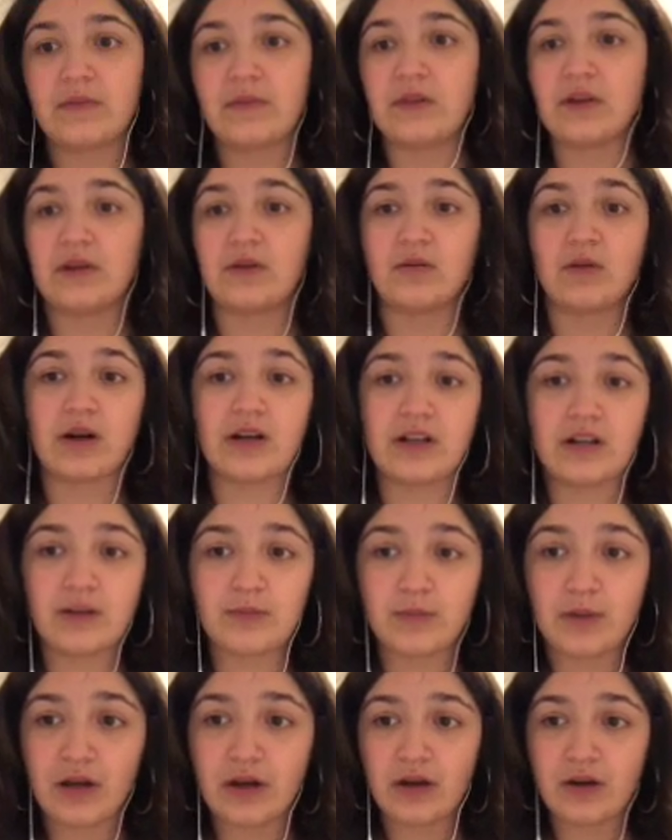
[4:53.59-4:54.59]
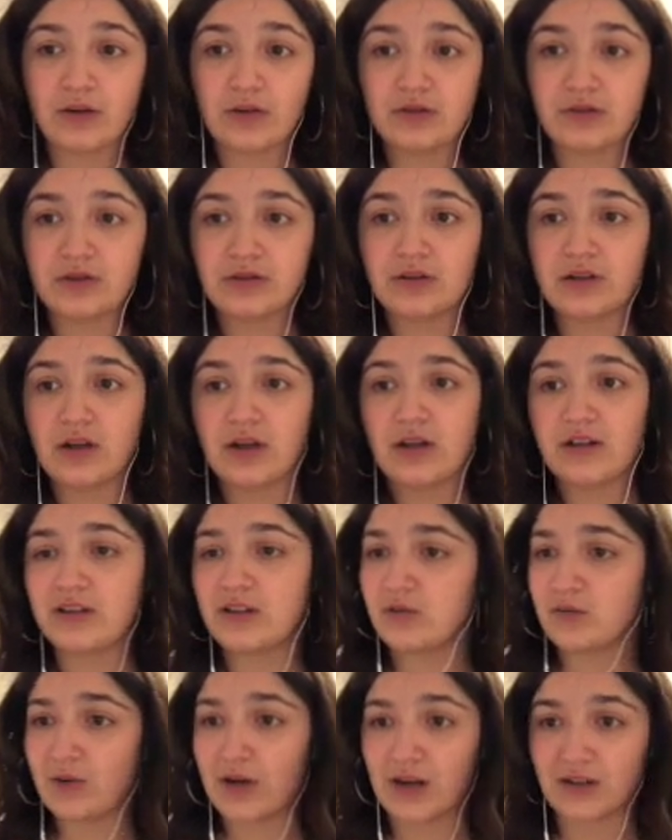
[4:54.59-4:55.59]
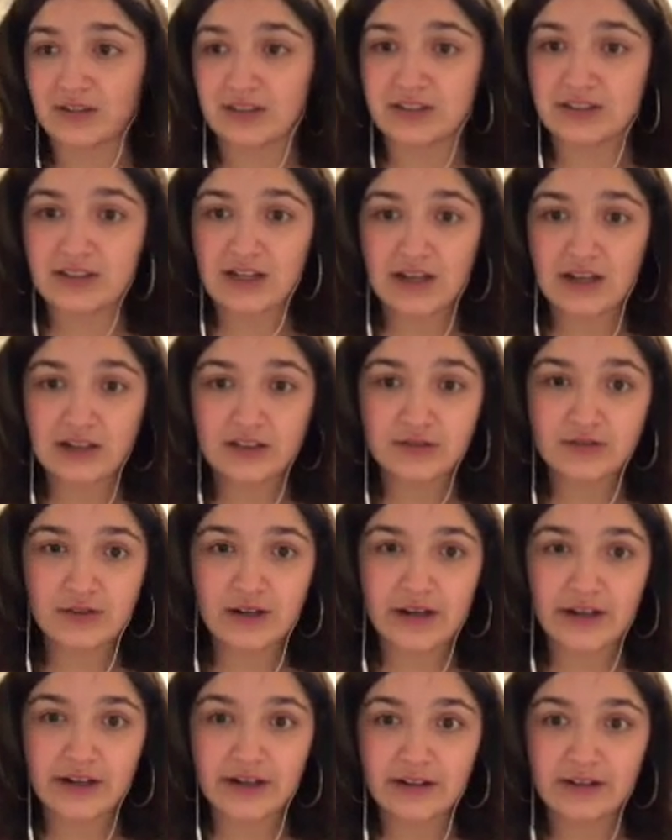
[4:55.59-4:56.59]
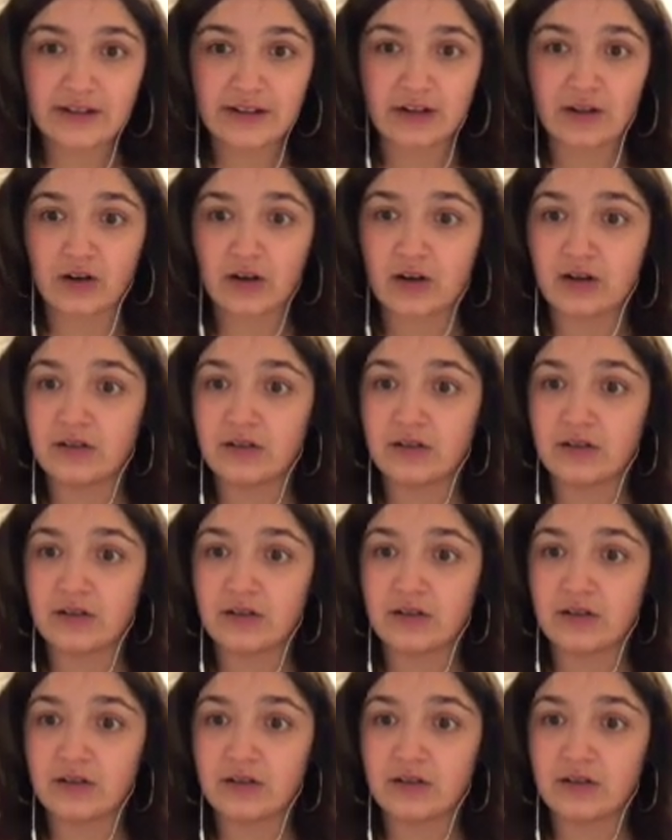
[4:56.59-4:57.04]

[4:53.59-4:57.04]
They're running about, they're rarely satisfied, they're